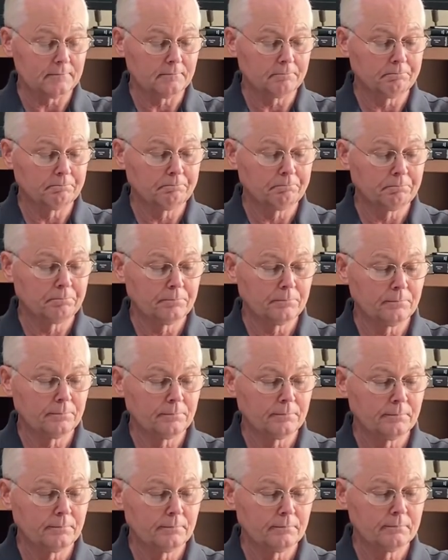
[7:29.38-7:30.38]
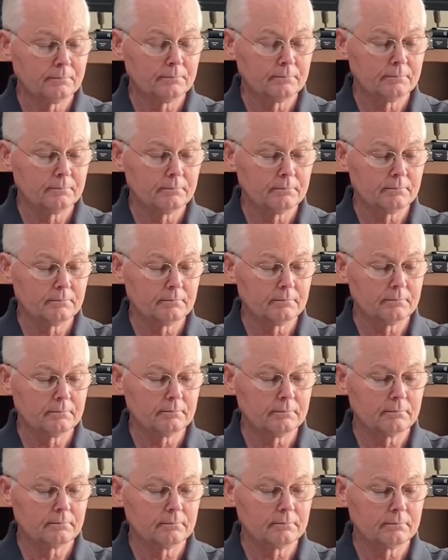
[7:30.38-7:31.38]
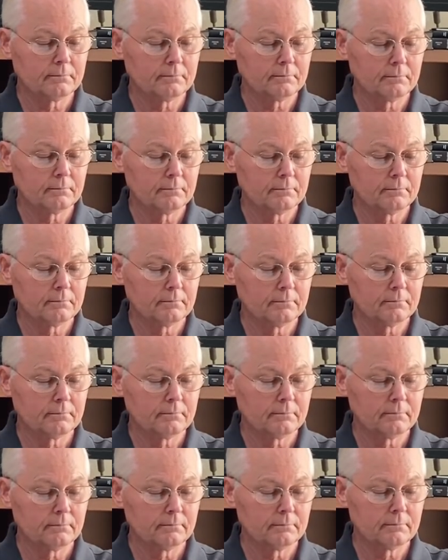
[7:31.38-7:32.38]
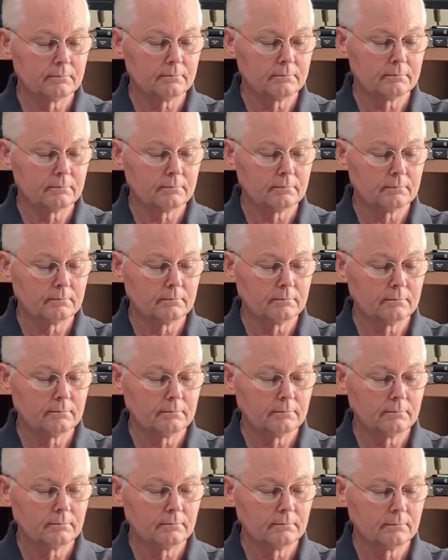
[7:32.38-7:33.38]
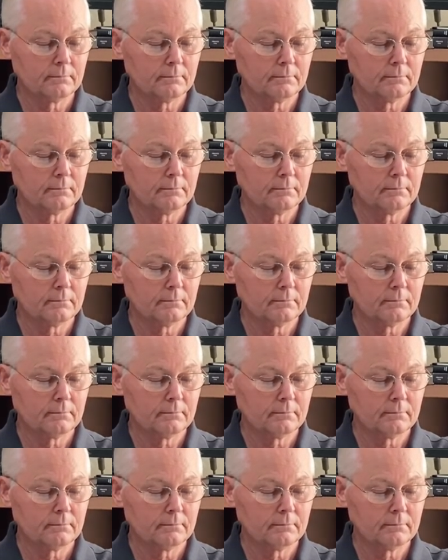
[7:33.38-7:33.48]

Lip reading: (silence)